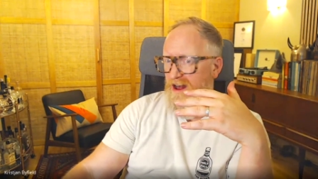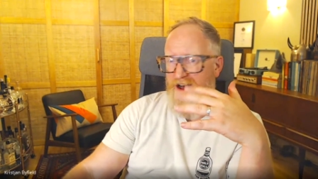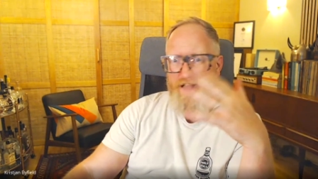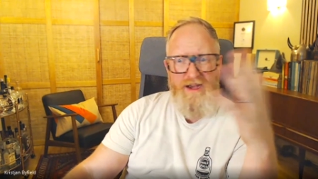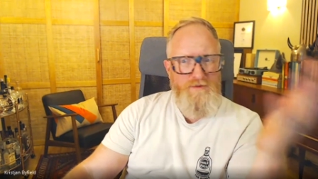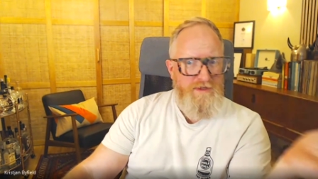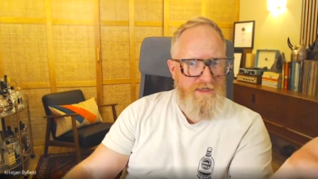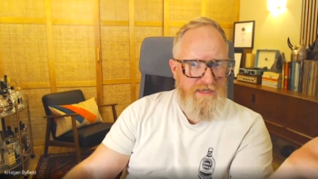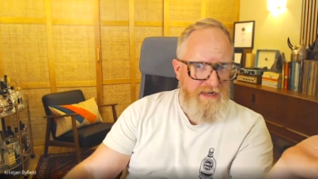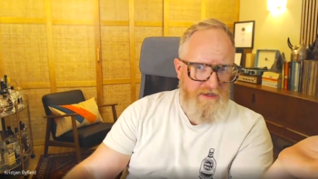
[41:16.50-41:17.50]
I would
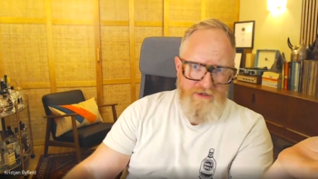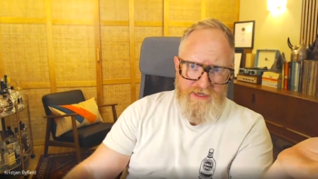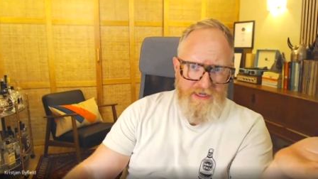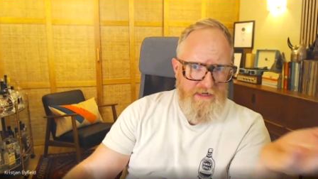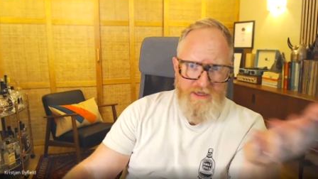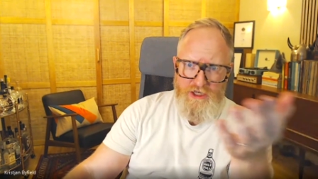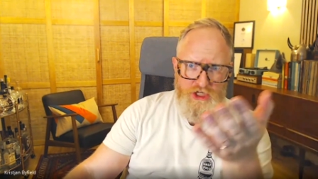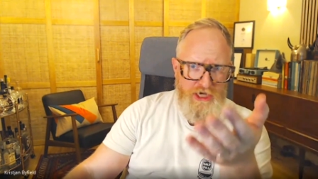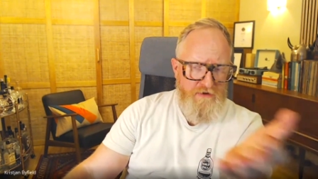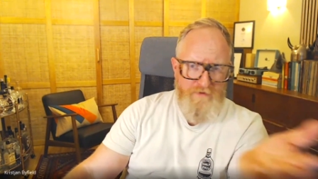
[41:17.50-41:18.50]
say, like you said,
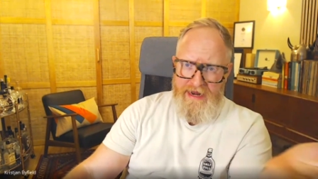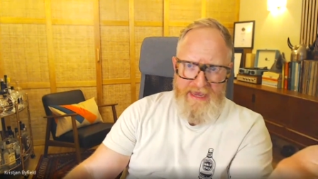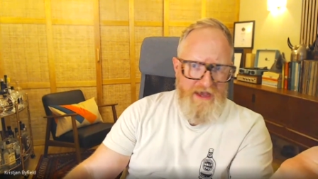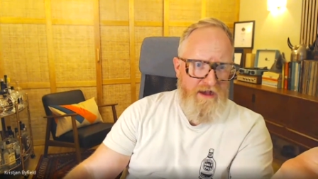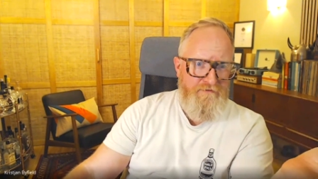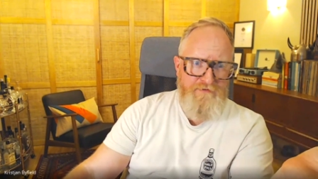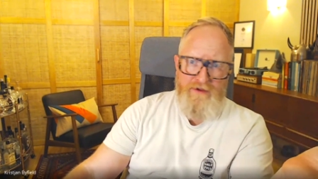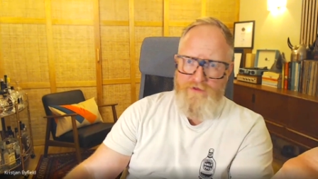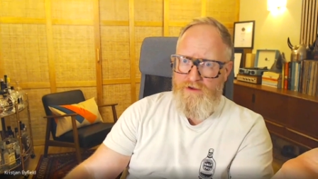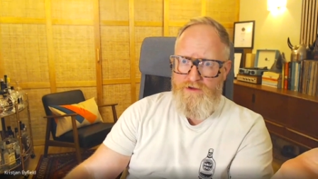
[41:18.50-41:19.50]
generally, I've
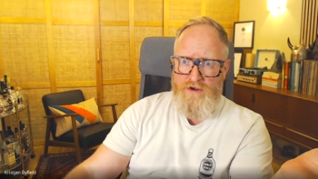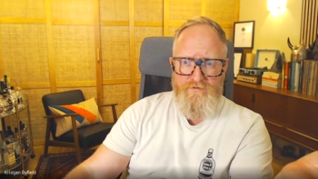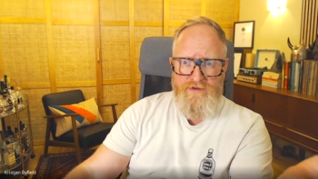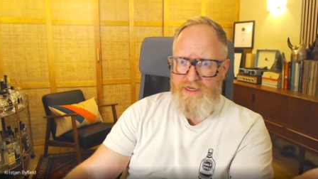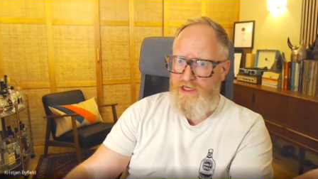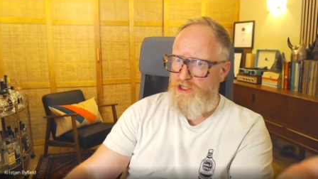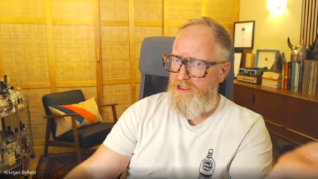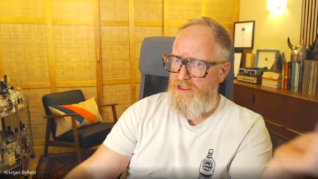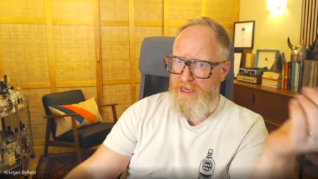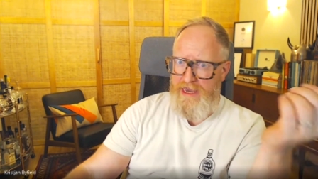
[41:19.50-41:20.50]
found those
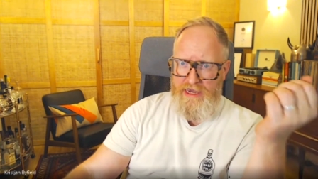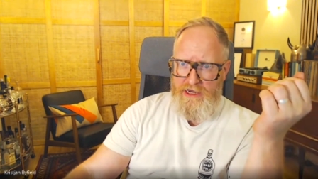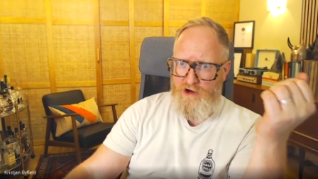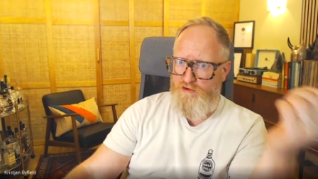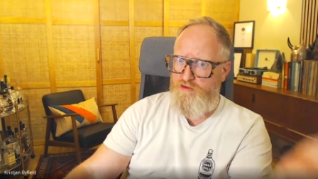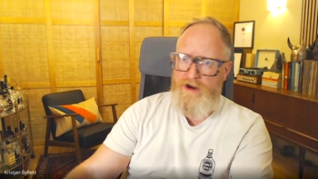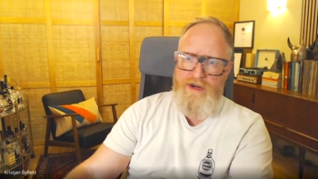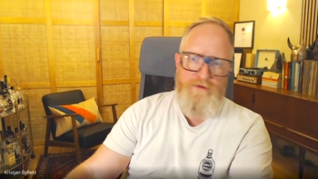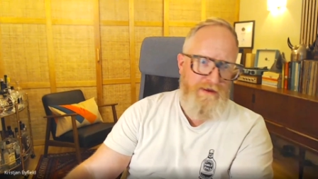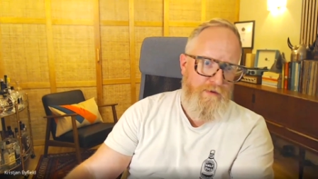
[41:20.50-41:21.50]
conversations
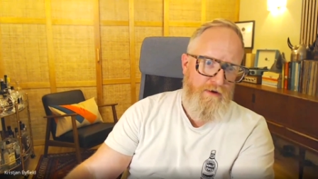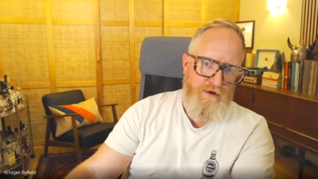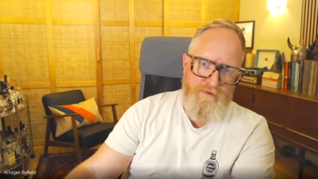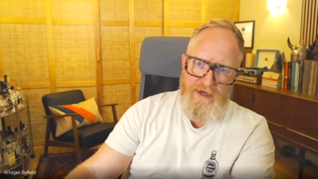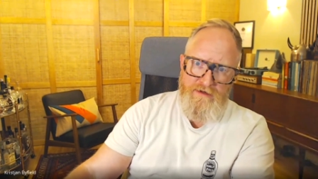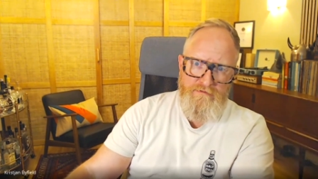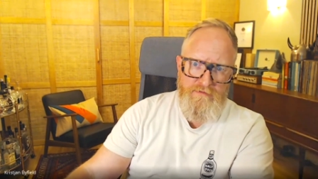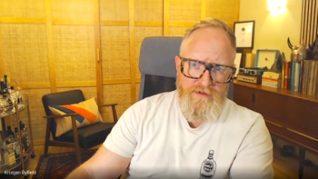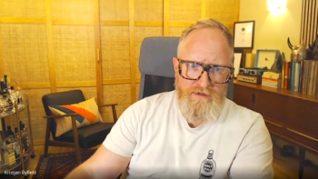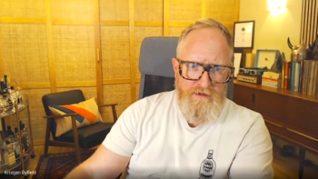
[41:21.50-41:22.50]
incredibly welcoming,
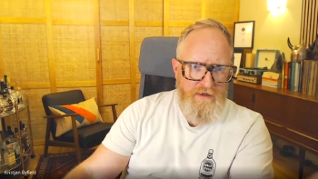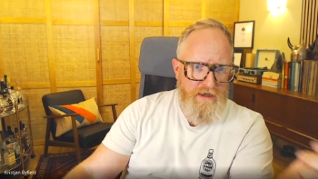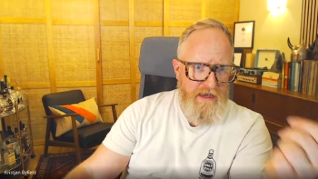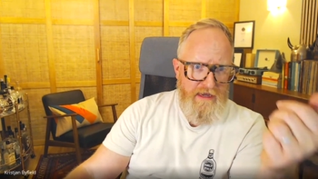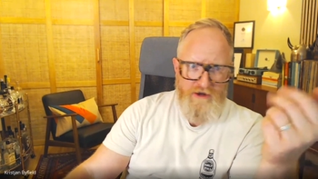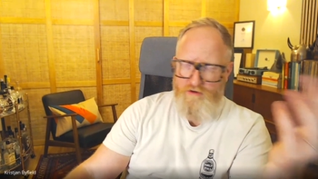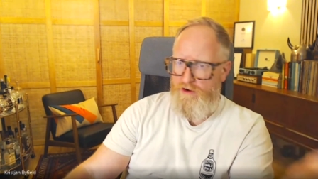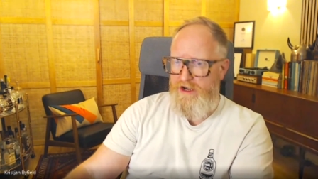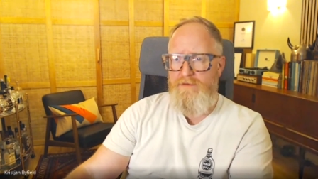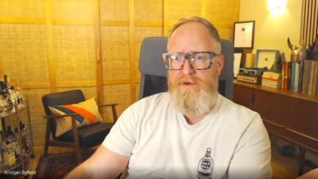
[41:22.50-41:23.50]

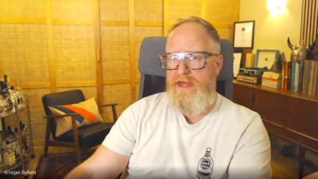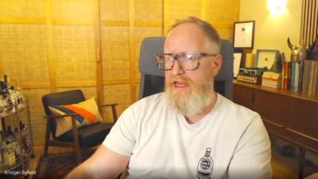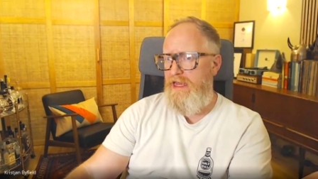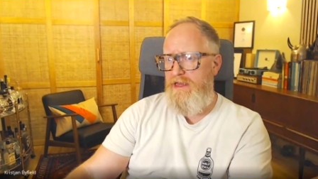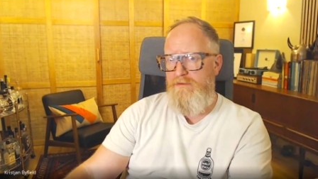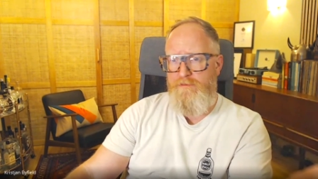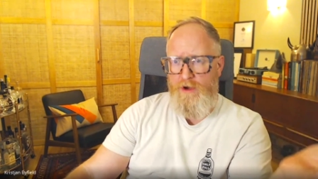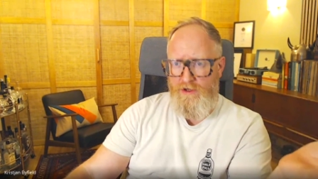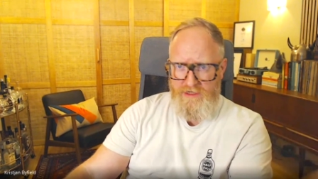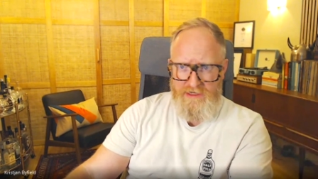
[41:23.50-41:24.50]
incredibly
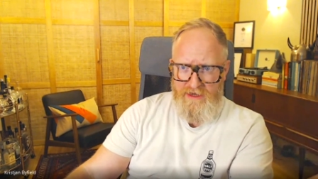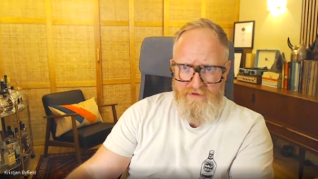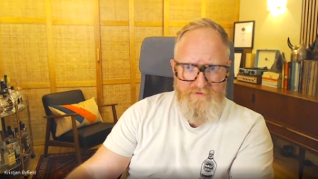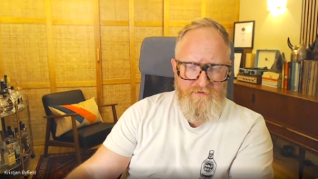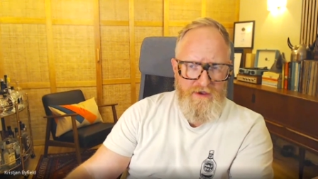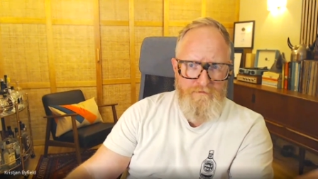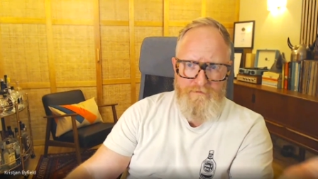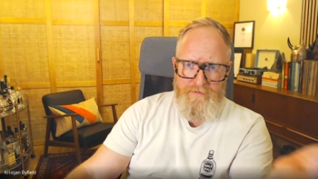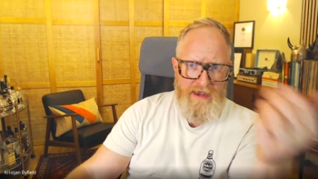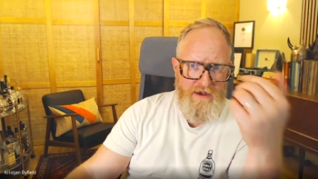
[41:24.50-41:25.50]
positive
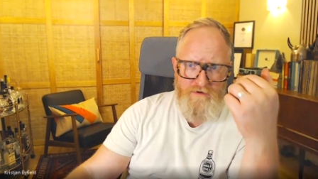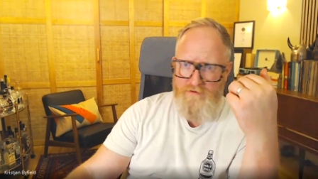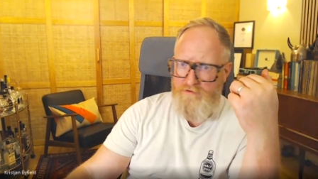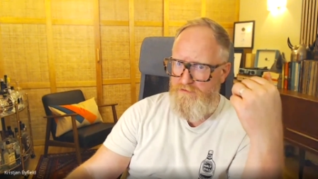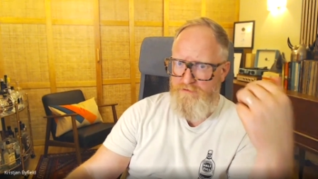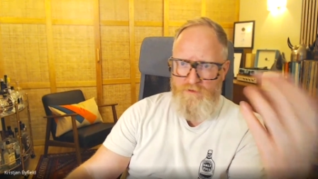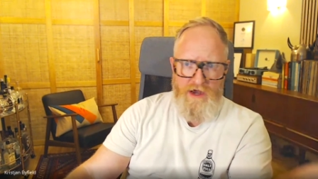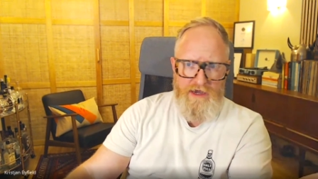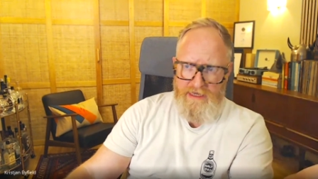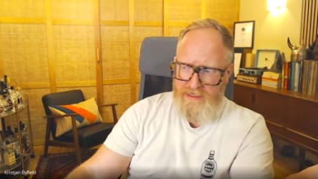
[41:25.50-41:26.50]
about
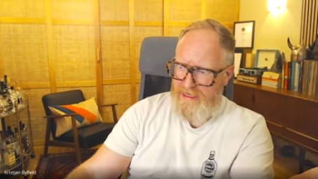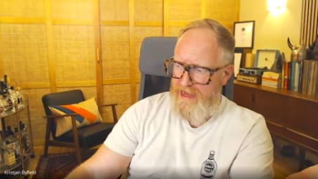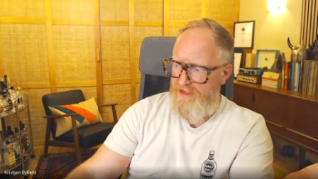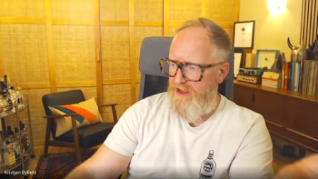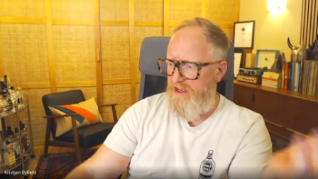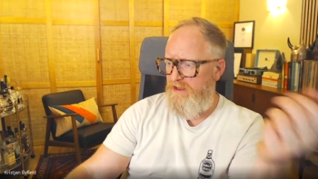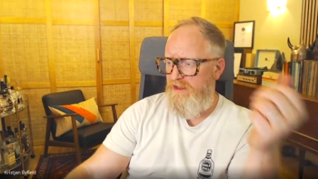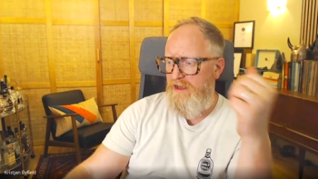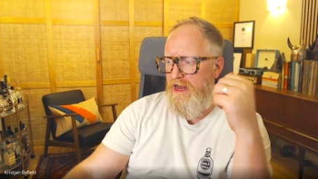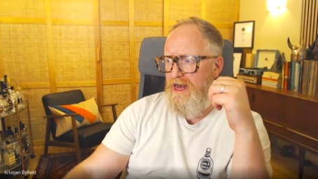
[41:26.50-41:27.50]
working together.
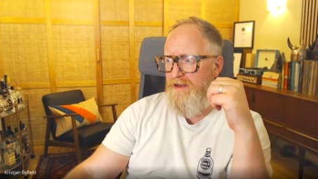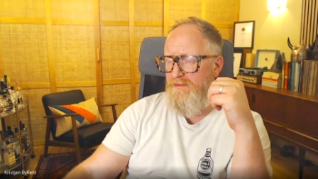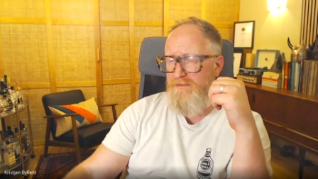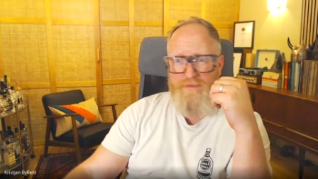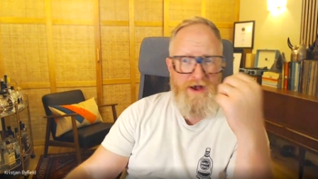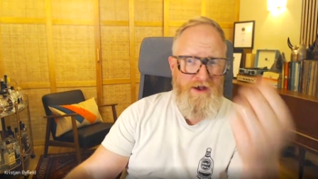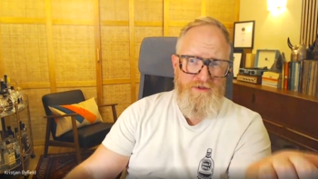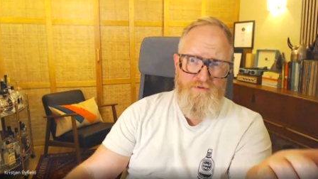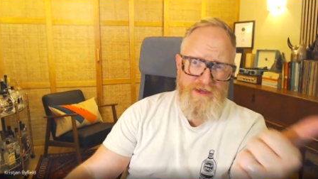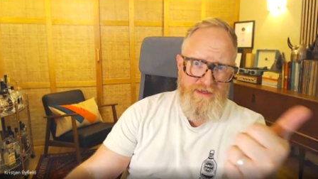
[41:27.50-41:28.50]
Part of
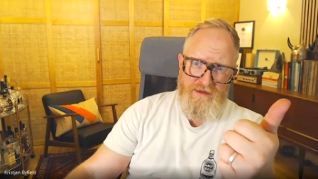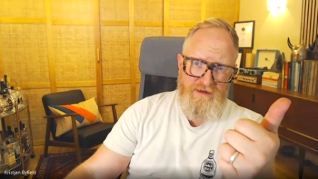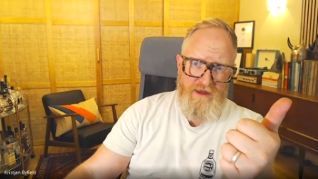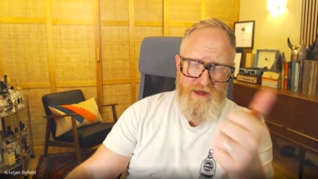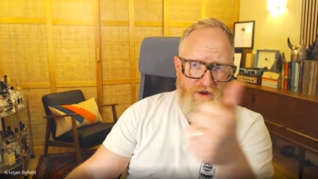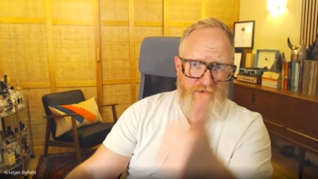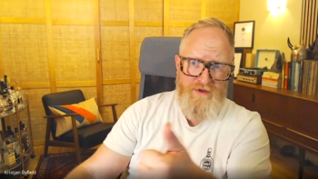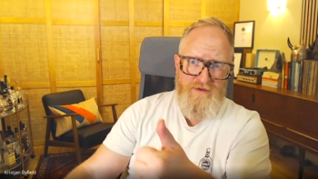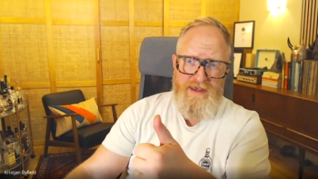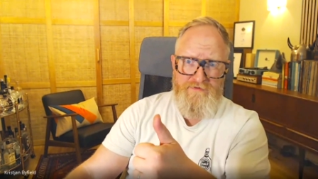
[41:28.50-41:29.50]
the reason a lot of
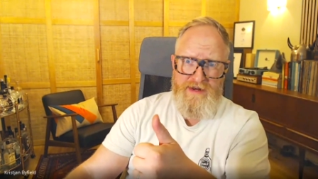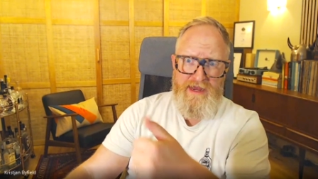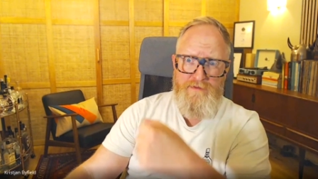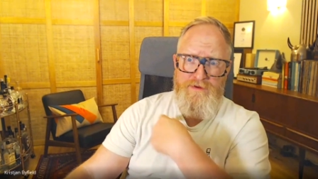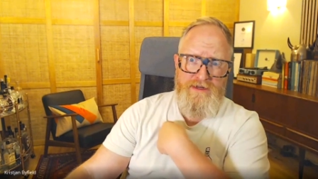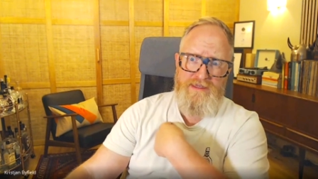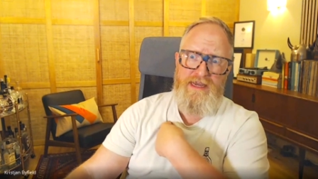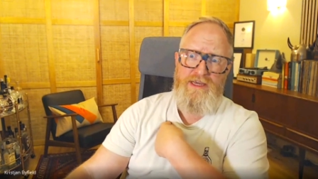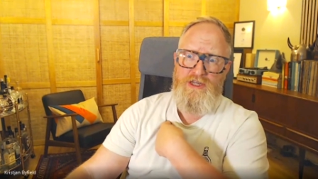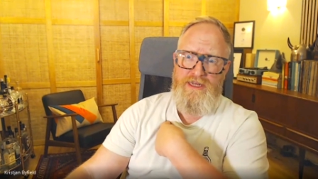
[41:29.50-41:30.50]
those haven't happened is
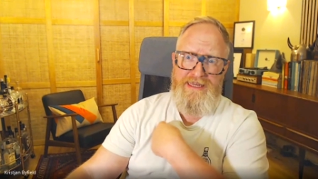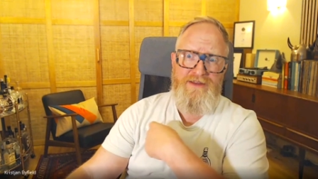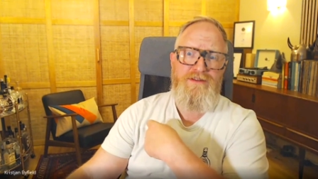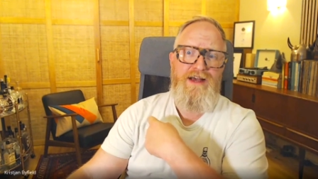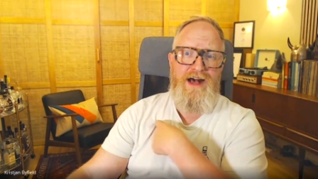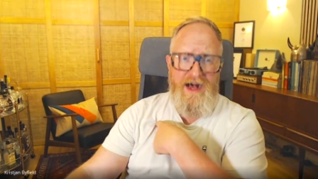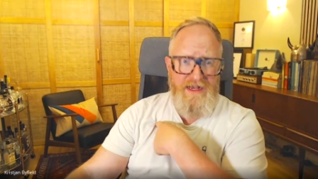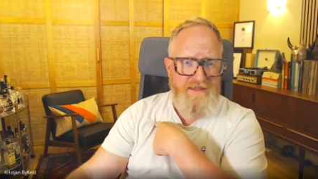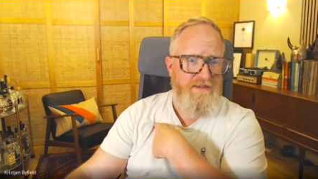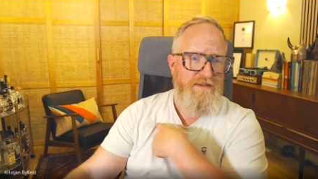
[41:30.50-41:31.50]
actually down to
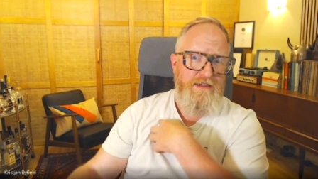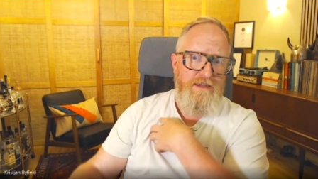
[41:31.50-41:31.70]
us.